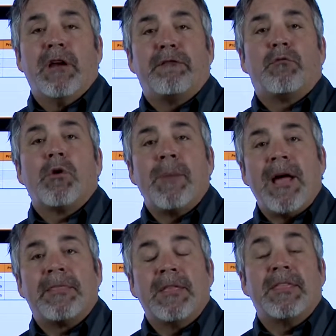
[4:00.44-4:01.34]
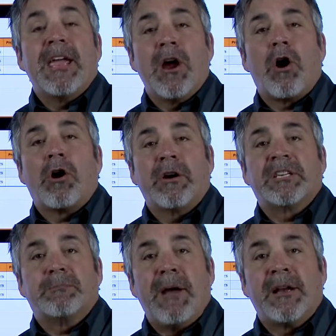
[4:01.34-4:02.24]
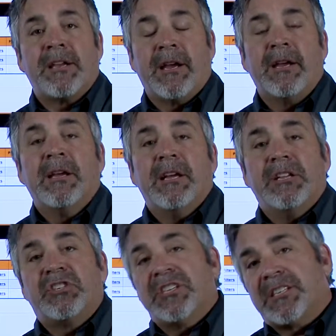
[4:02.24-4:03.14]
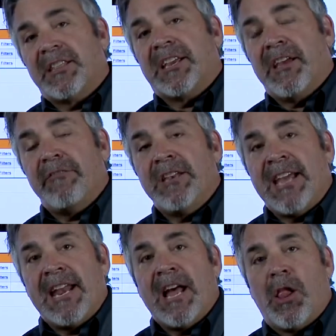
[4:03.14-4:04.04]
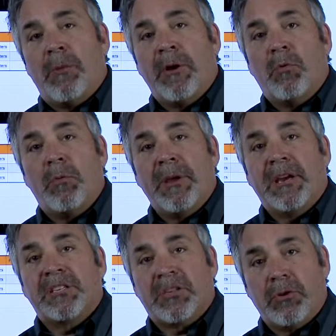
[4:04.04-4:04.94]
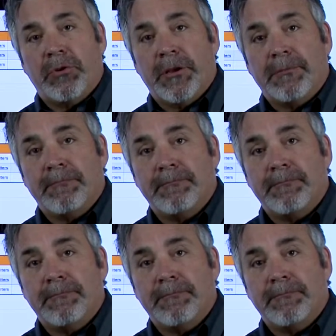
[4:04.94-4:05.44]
in a format that they are expecting. It's just that the given data element will be excluded.